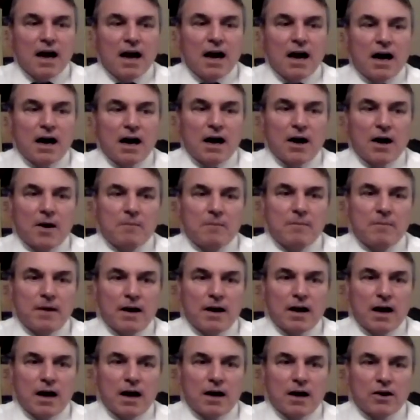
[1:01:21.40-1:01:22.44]
um,
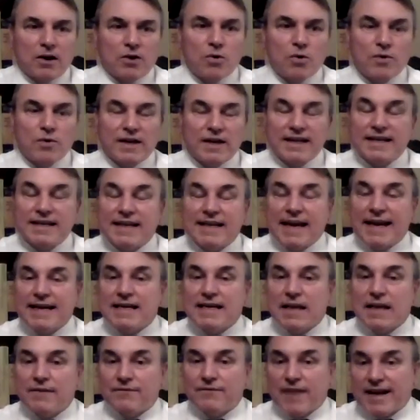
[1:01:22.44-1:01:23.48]
uh, called in, in,
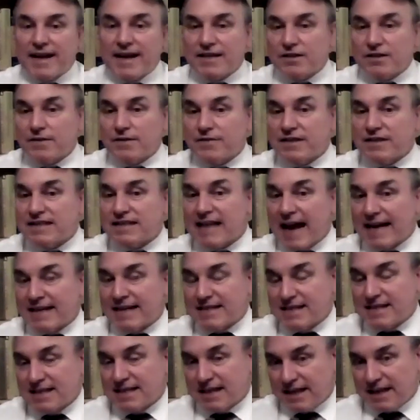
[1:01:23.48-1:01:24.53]
Defense of
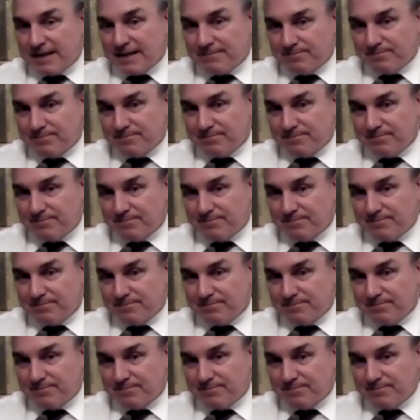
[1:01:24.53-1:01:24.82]
Sanity.